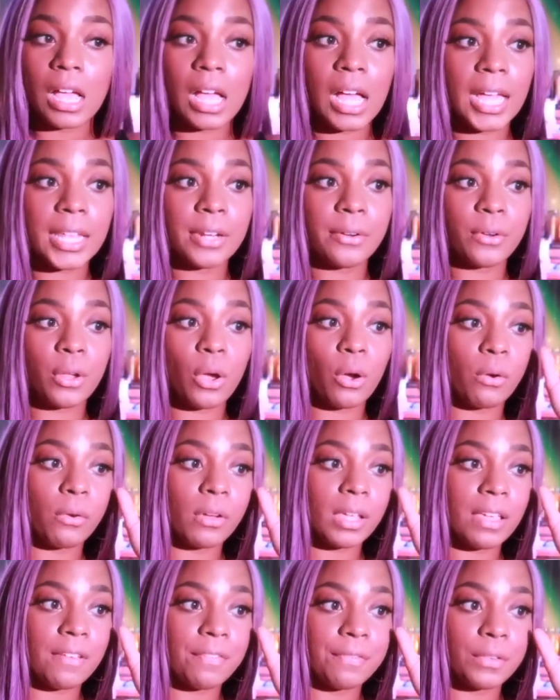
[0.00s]
I don't know
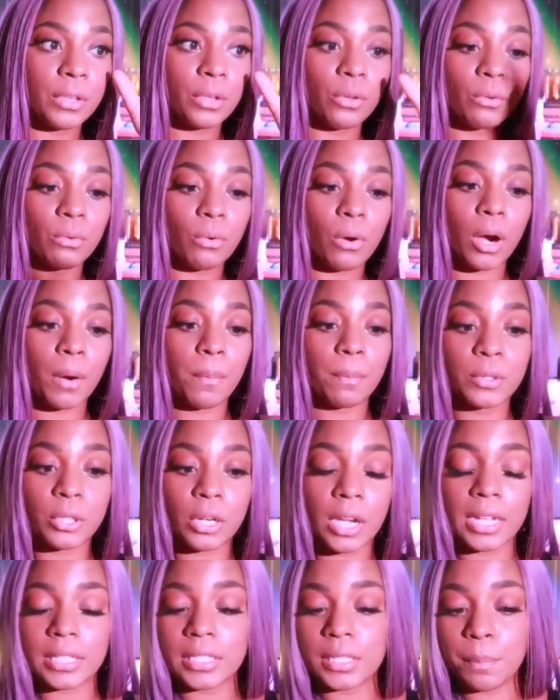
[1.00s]
if you are
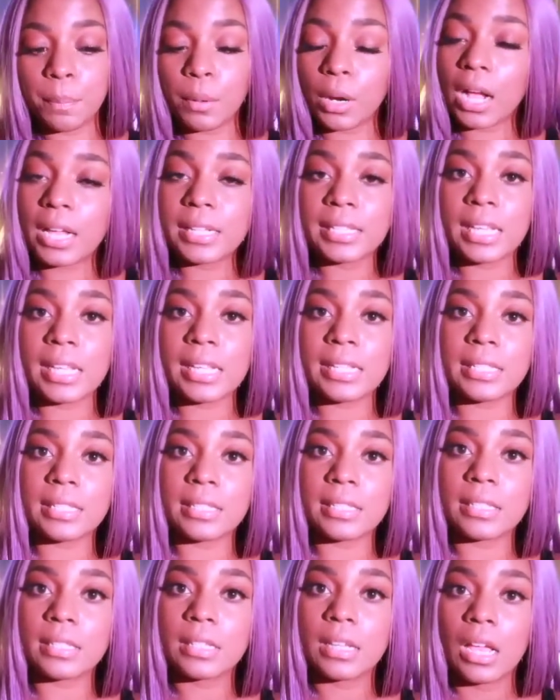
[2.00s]
trying to
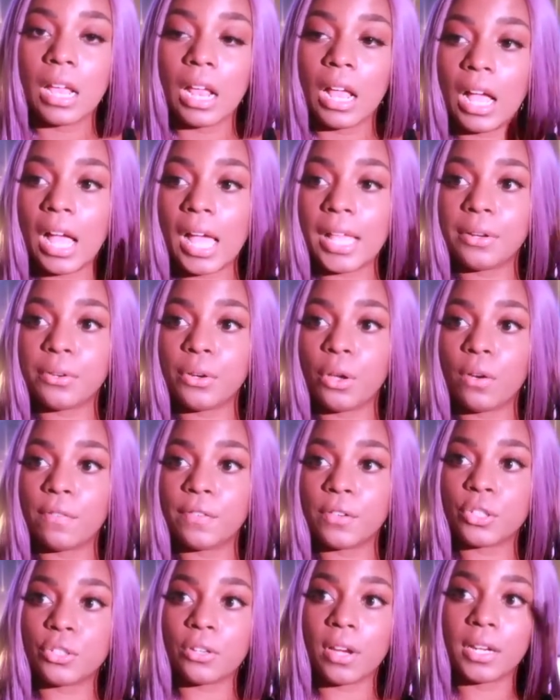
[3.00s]
process. I don't know if
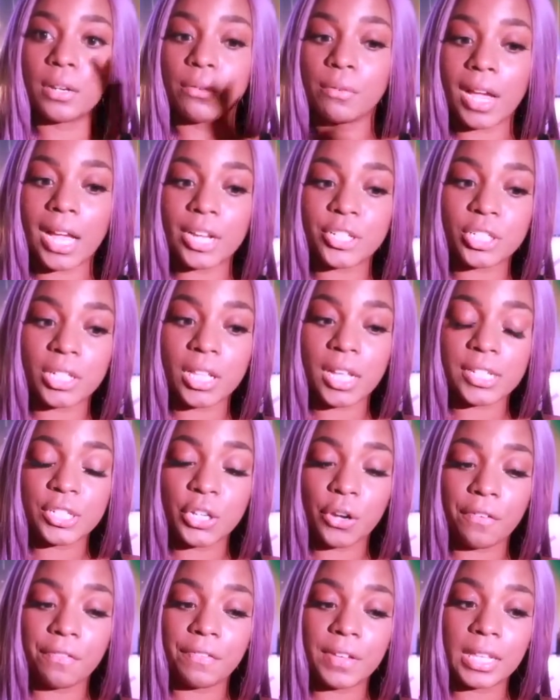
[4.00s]
you're trying to rationalize
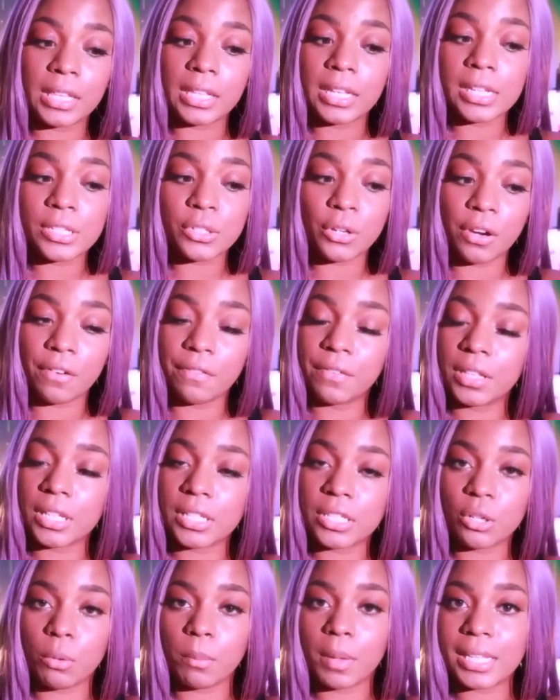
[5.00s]
your feelings or your
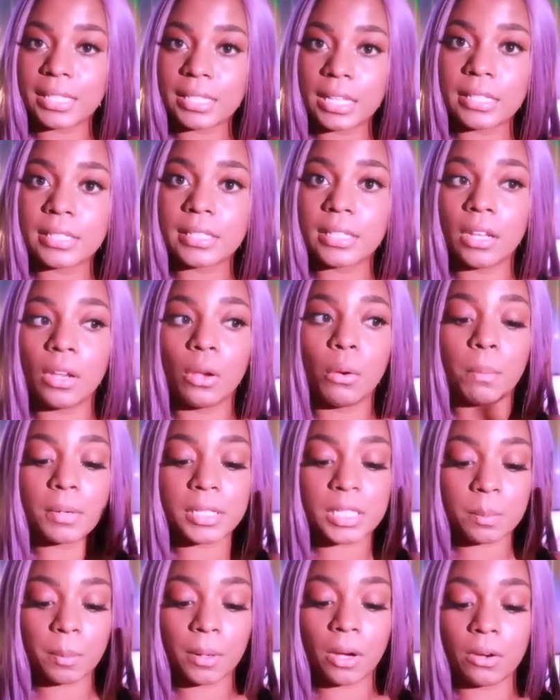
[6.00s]
feelings don't make sense to you,
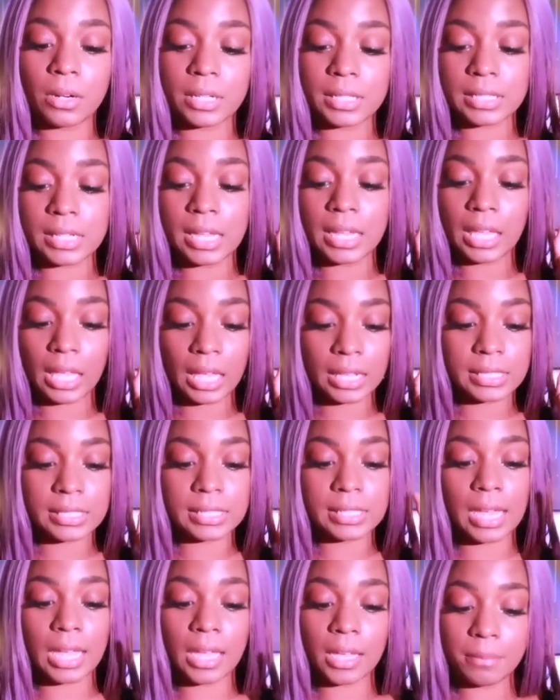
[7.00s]
but spirit is like, it's
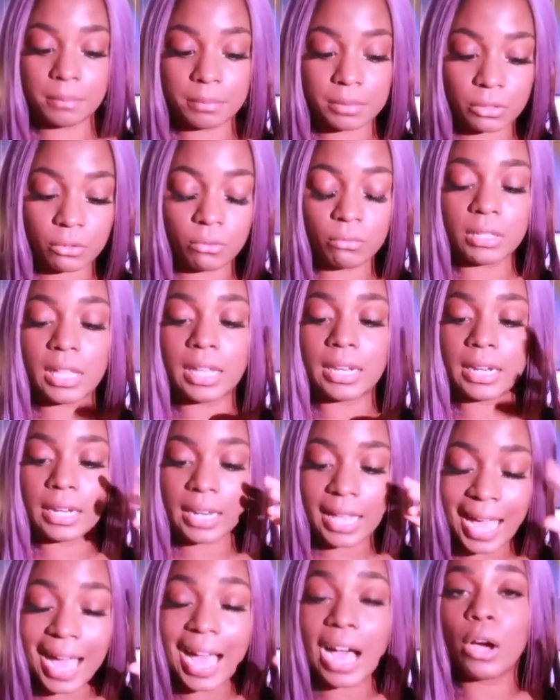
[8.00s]
time to let
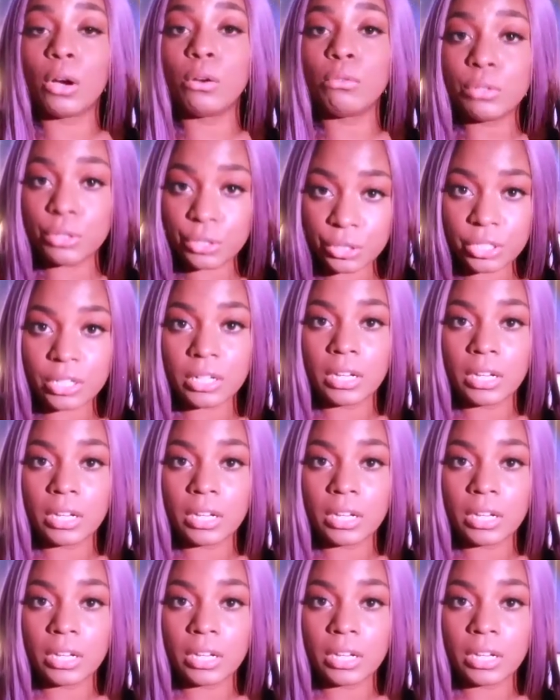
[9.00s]
it out.